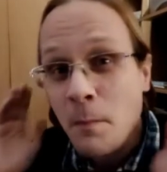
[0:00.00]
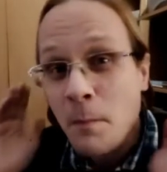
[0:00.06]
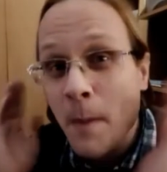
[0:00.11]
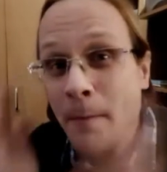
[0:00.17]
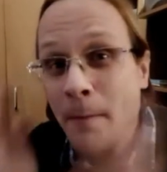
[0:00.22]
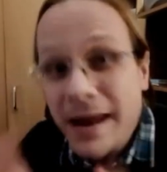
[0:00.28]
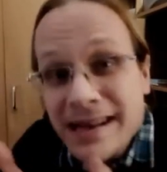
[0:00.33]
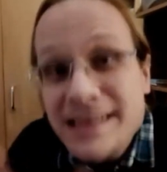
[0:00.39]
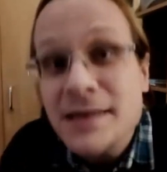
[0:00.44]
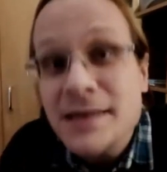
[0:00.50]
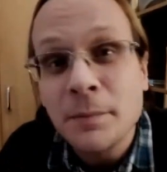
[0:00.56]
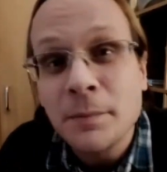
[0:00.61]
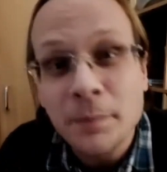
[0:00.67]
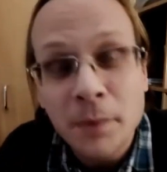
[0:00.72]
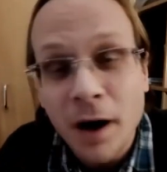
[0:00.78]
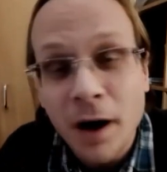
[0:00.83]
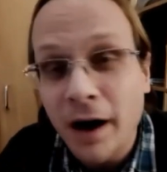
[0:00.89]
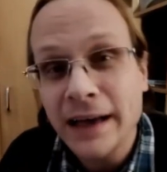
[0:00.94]

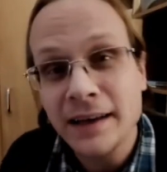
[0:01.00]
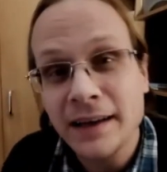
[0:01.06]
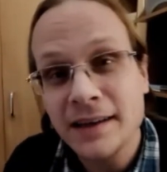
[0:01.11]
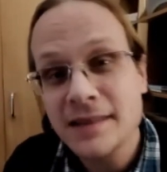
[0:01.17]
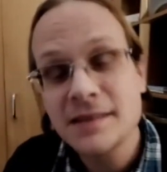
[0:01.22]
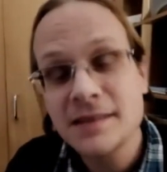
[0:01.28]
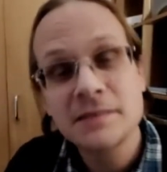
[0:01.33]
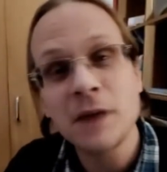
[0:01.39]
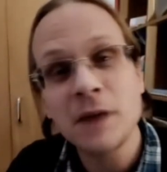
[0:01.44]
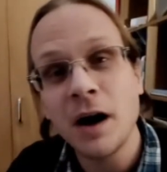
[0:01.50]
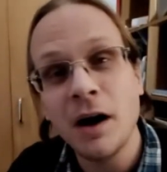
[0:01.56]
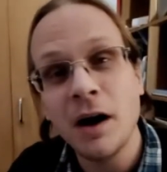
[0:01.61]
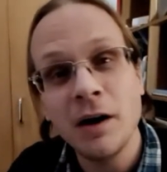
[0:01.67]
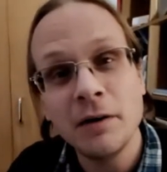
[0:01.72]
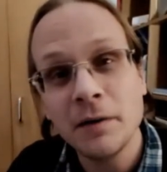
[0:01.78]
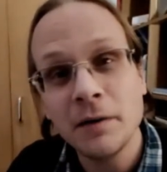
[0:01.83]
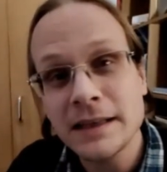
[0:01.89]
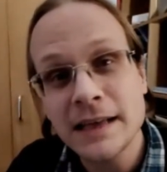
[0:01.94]
momentum behind
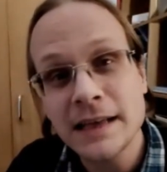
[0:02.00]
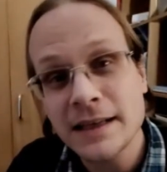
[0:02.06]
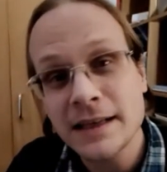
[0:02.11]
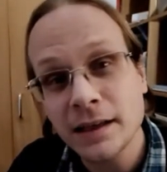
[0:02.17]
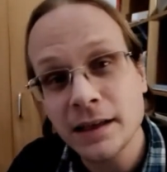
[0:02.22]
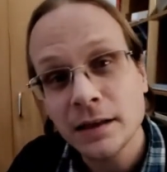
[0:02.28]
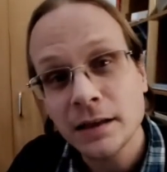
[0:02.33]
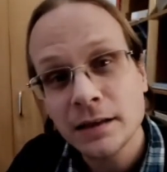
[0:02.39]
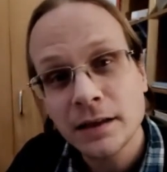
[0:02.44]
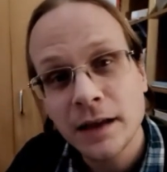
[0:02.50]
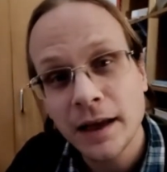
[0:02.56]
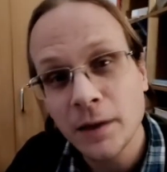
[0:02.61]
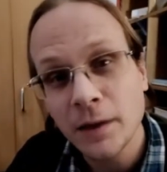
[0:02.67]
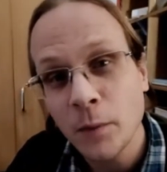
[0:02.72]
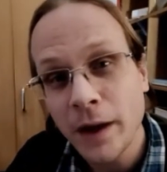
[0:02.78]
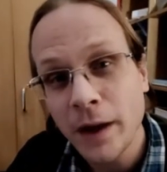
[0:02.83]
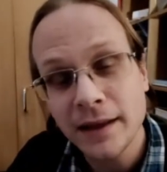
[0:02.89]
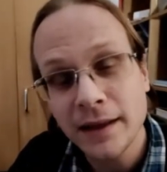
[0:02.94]
our attention in
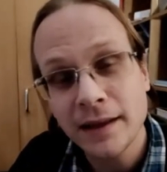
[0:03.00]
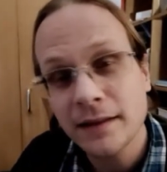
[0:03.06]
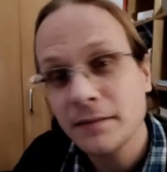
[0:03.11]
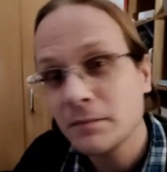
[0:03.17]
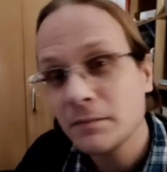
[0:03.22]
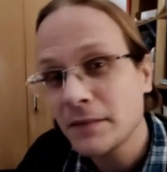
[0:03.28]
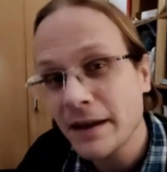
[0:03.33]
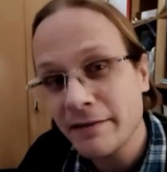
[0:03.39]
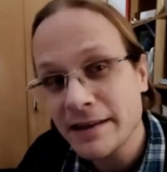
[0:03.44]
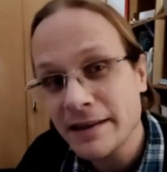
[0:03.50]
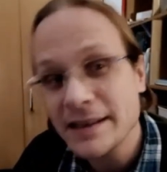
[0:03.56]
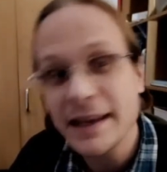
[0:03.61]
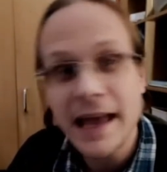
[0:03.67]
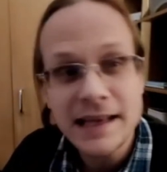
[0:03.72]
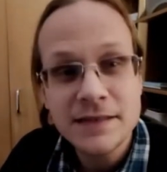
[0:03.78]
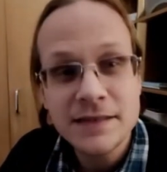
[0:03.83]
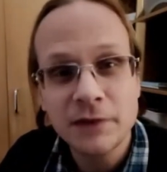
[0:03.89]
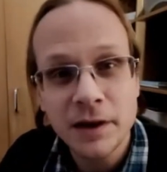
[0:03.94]
a way that there is
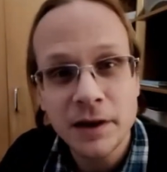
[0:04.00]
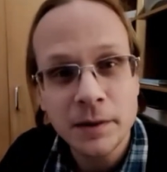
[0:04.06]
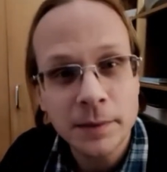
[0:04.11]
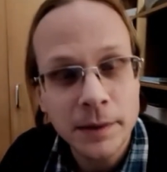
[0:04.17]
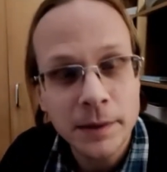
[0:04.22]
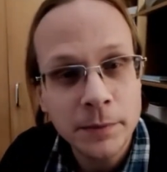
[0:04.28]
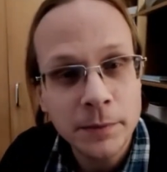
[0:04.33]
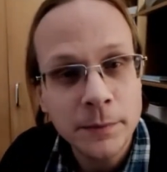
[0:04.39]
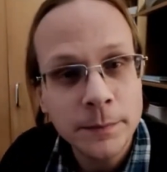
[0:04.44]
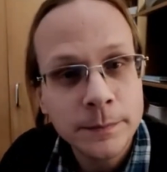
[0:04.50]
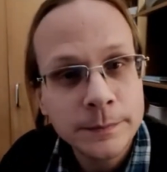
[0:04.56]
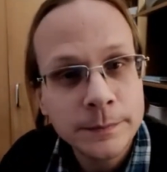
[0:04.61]
less for other people.